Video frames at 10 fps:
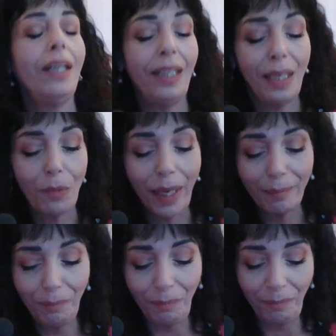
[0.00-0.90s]
Anyway,
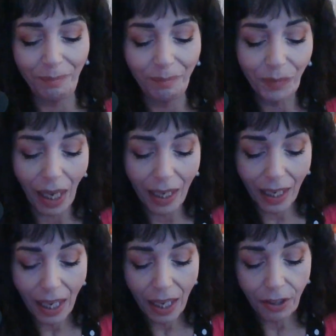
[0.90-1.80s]

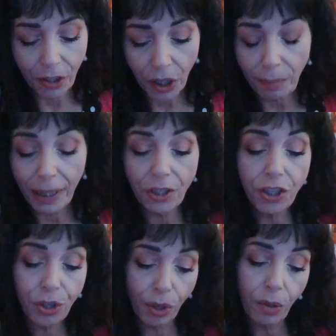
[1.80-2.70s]
there could be a
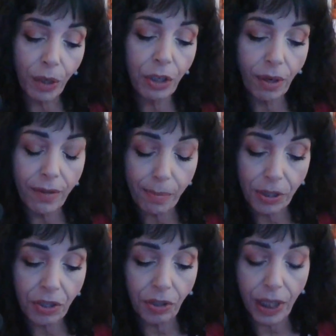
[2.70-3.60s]
short window of
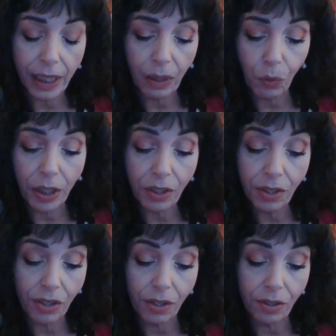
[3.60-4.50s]
opportunity in which
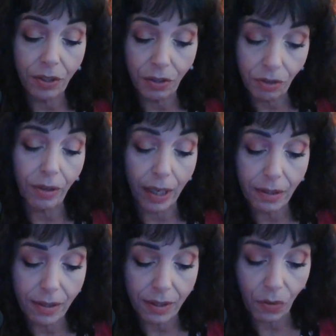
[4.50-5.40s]
to do
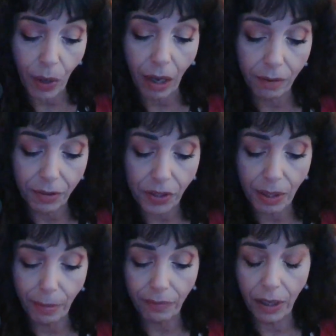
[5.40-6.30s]
this as well for
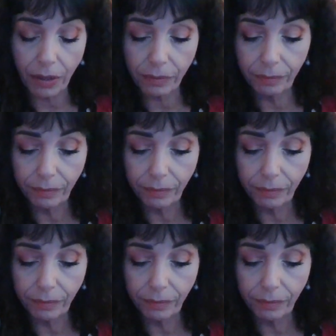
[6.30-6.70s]
some of you.